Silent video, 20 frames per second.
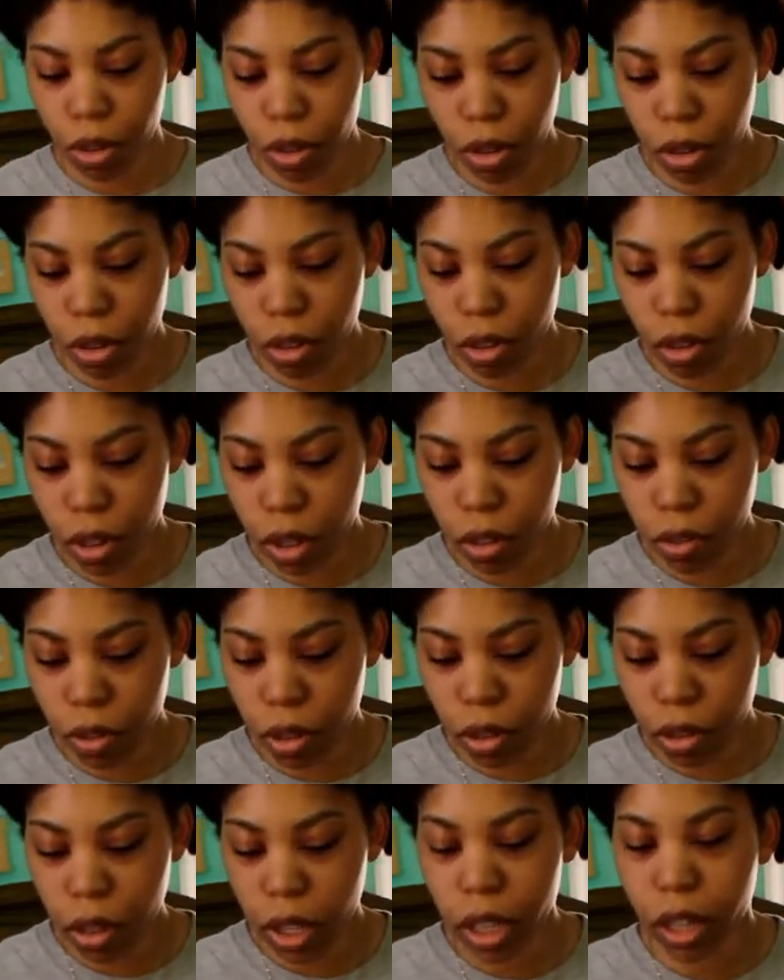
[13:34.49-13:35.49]
they're gonna love
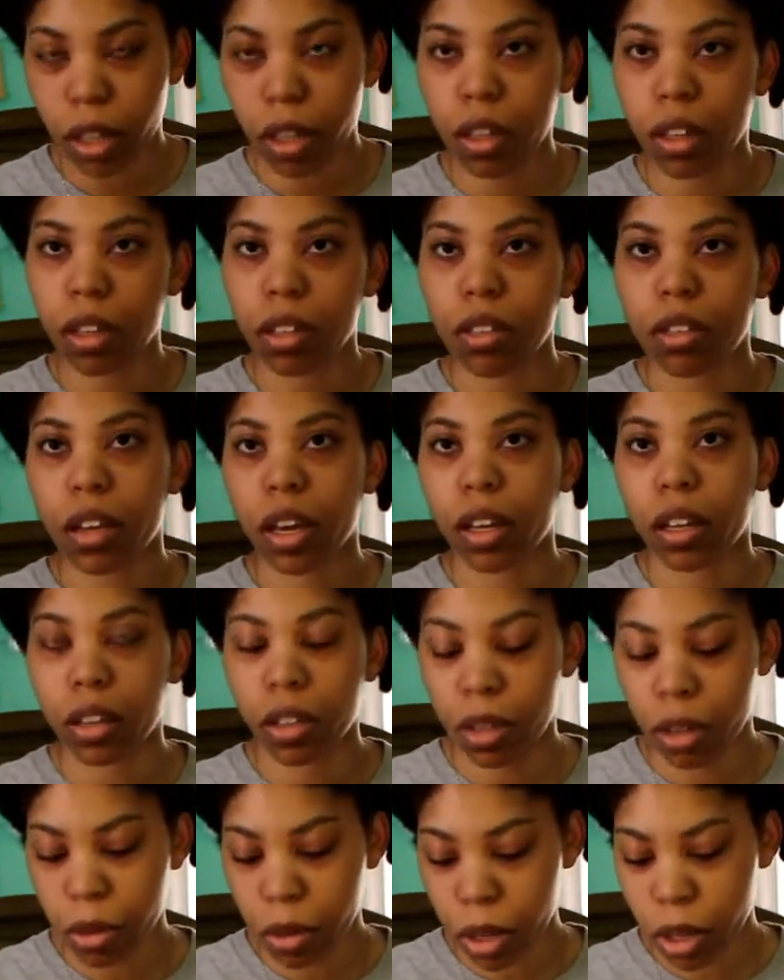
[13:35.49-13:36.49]
you like exactly
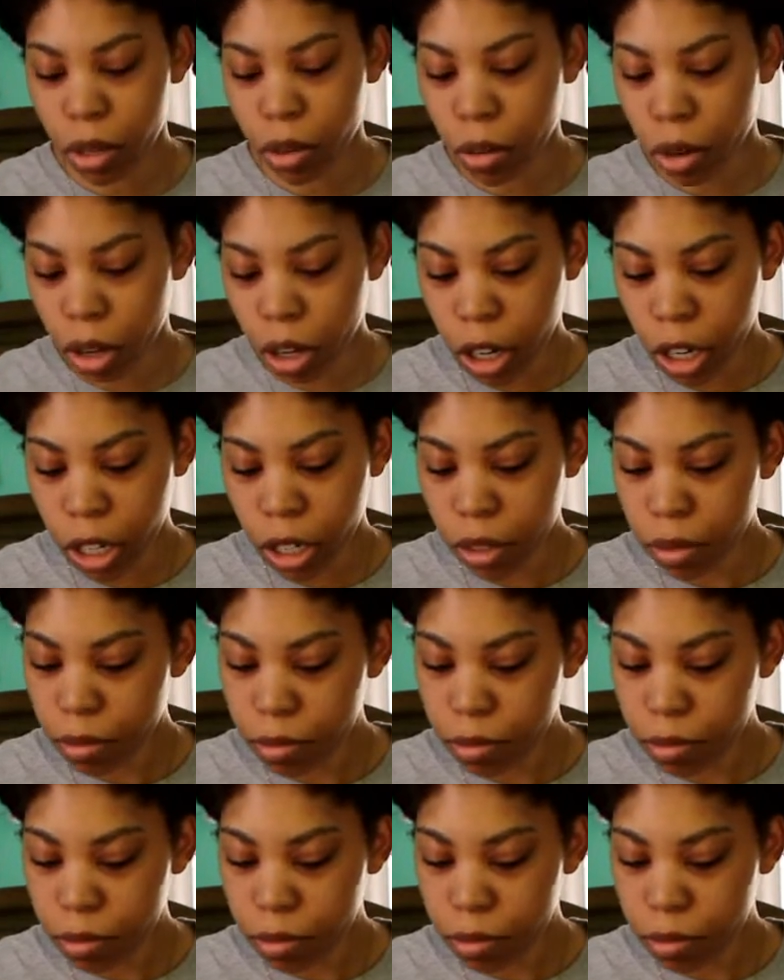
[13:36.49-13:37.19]
the way you are.